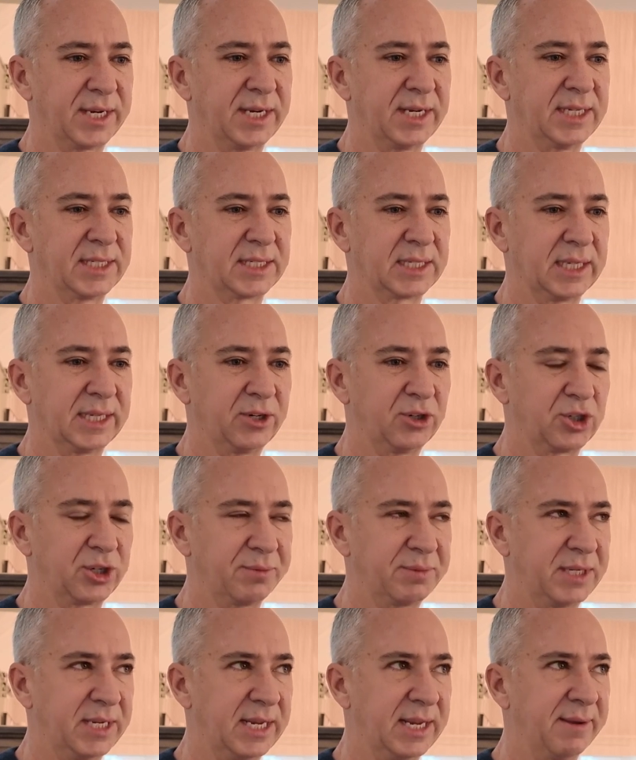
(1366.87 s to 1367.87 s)
and his leadership
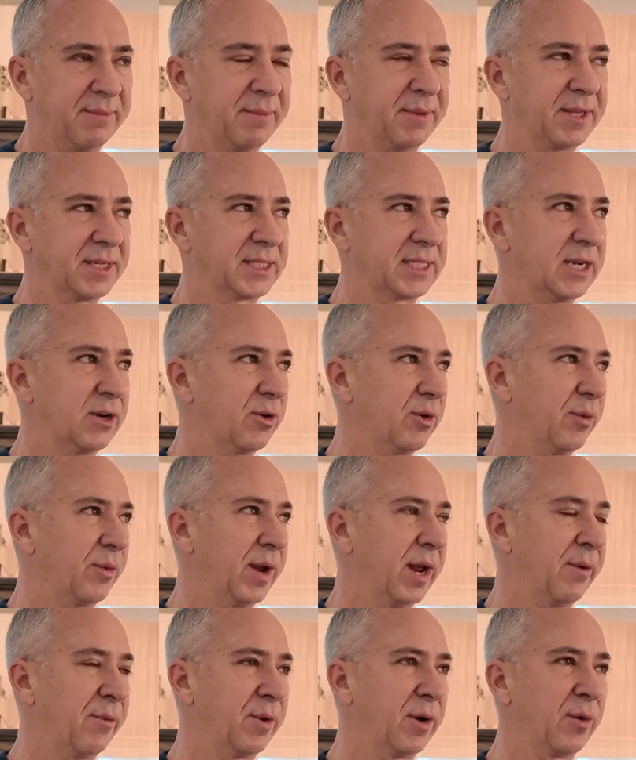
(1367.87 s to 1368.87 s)
team and the CEO,
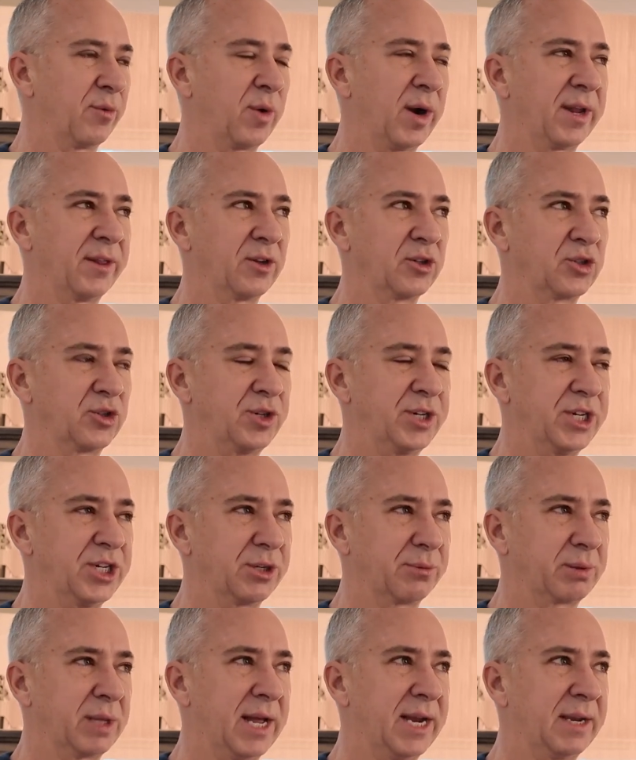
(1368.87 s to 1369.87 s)
and we were running their
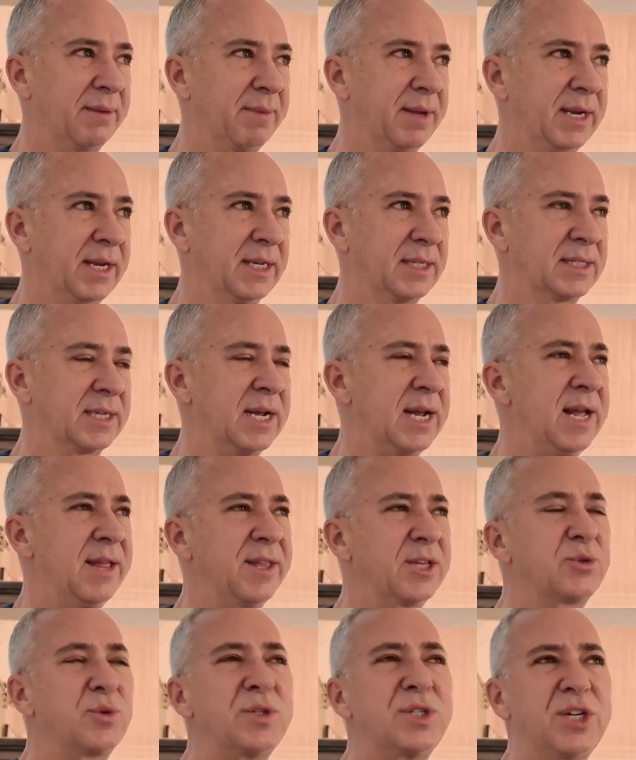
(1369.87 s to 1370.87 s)
strategic planning meetings.
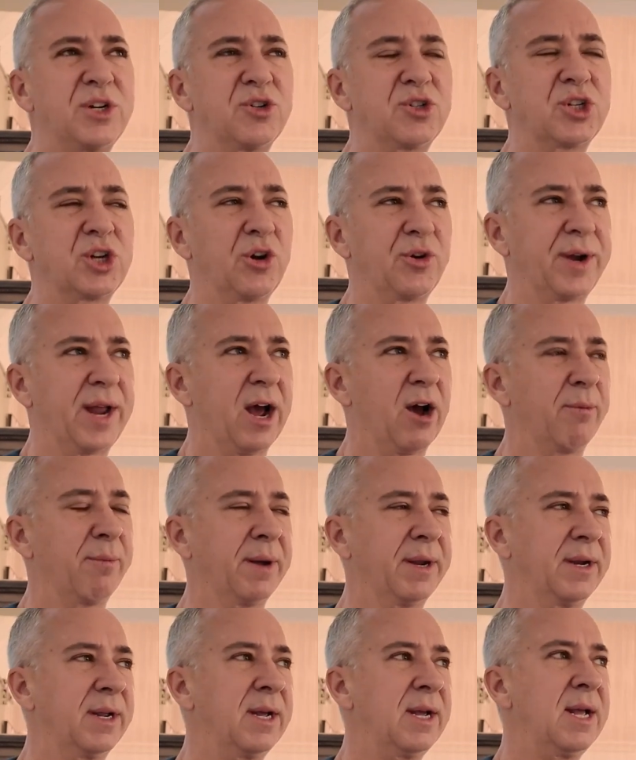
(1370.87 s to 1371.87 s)
This was years ago now,
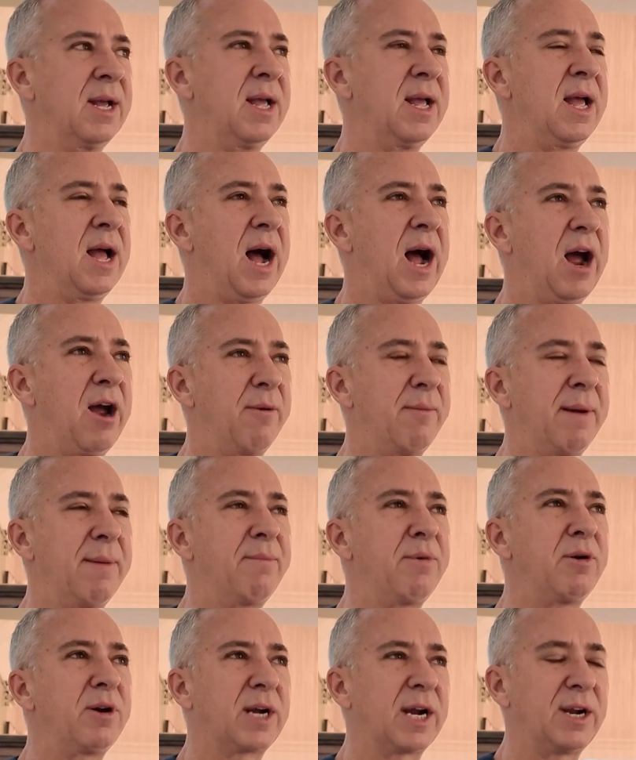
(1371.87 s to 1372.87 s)
but I
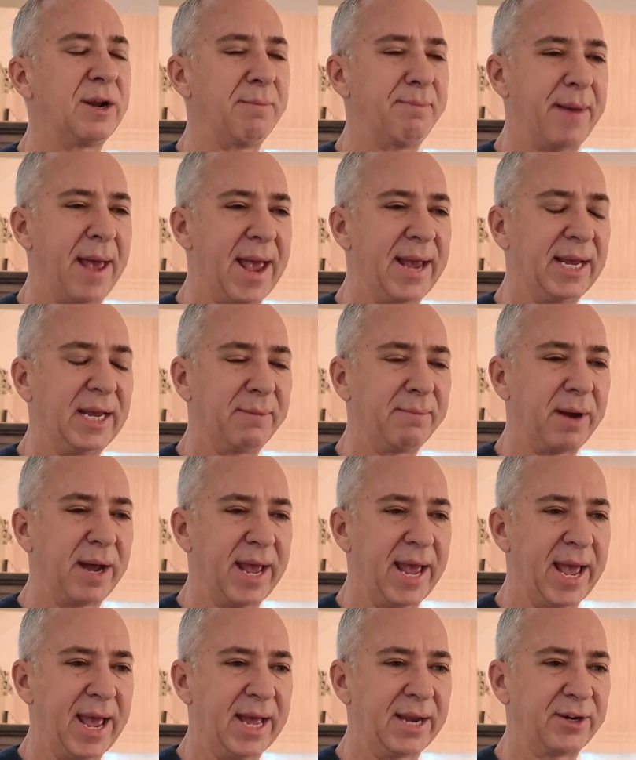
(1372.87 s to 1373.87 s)
remember kind of banging my
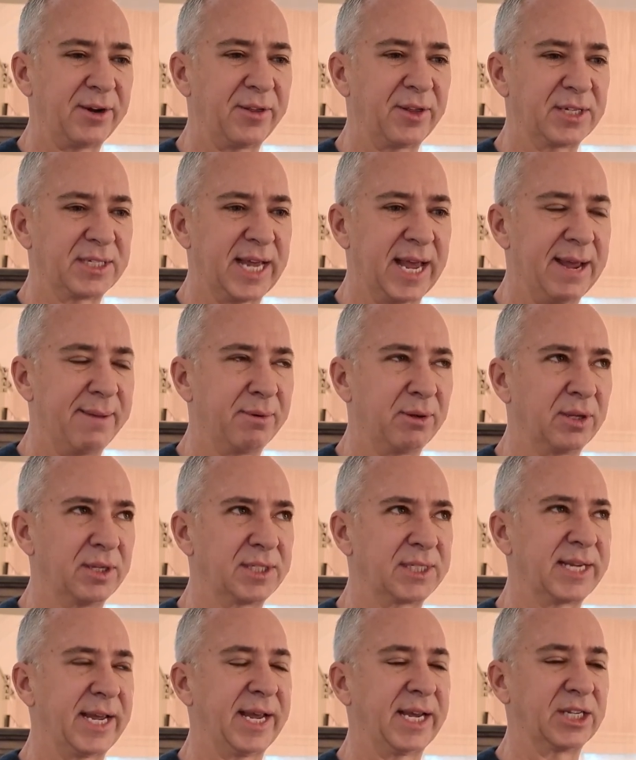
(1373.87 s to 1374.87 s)
hand on the table and
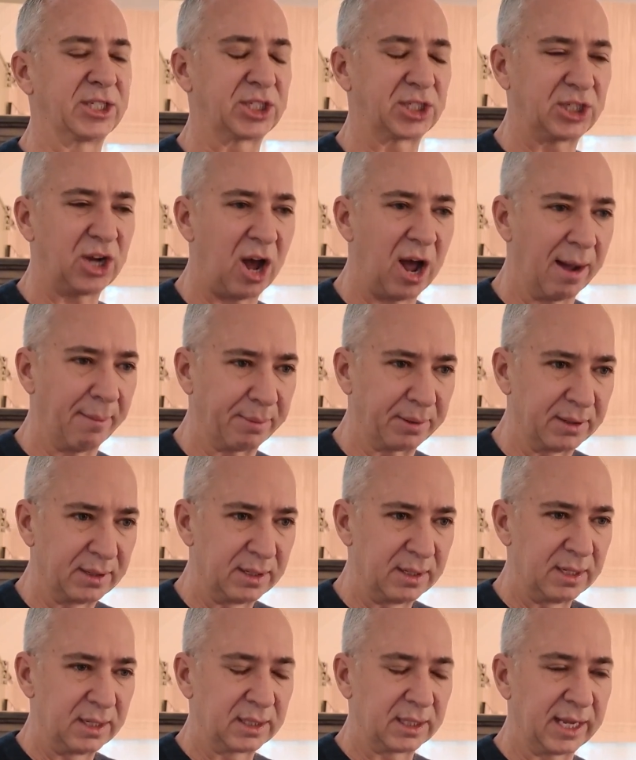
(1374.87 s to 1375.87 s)
saying, stop.
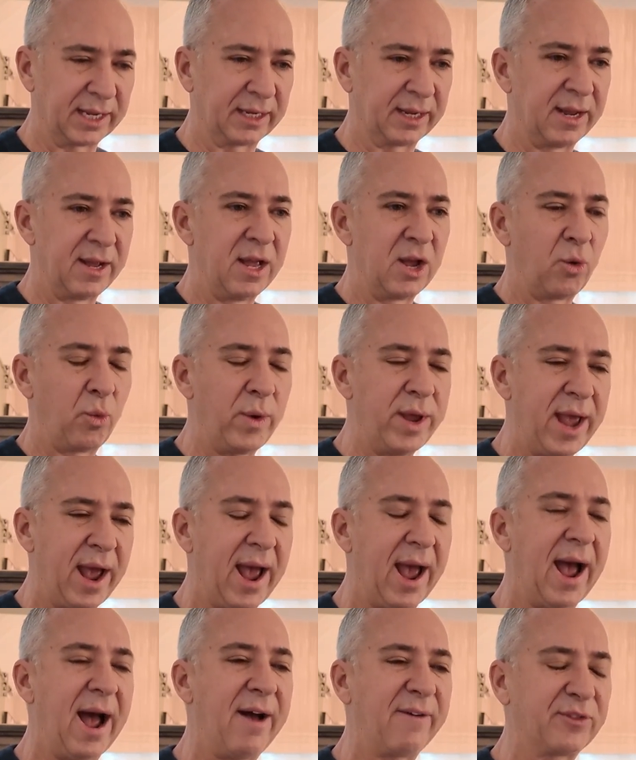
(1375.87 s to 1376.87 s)
Like, we
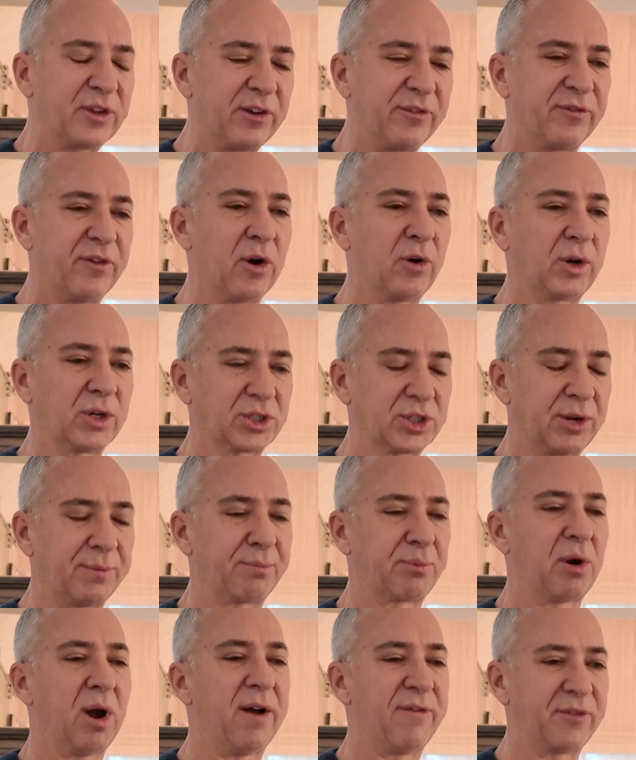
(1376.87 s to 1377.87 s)
have to focus on
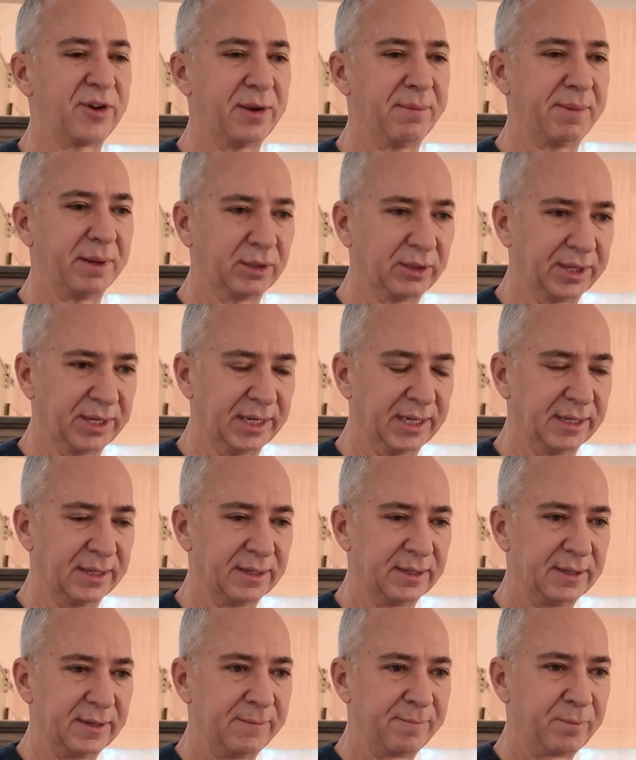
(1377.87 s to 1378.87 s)
profitability.
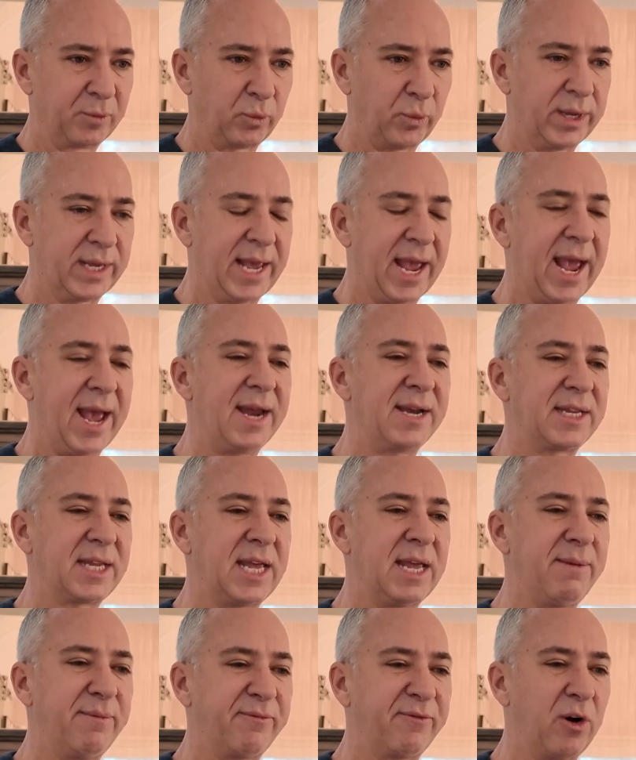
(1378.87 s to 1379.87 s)
We can't
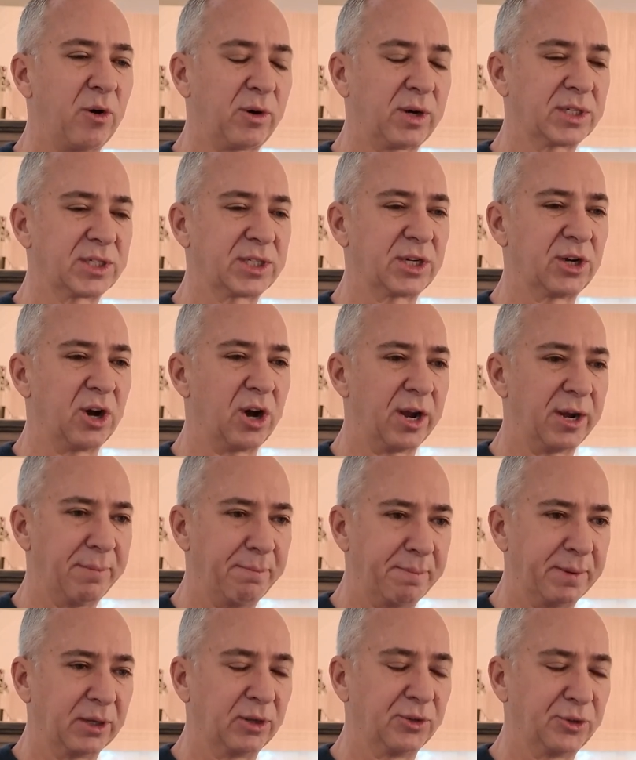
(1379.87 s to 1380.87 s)
keep focusing on
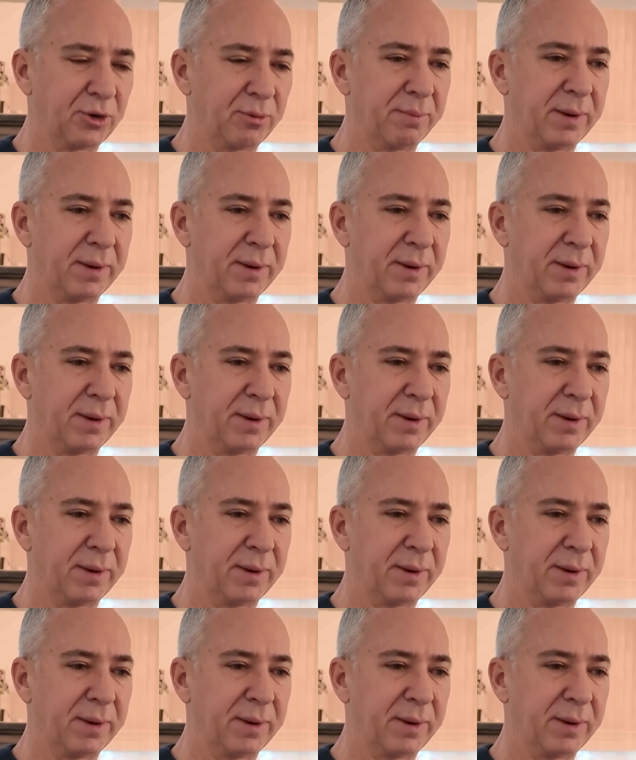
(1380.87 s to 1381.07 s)
build or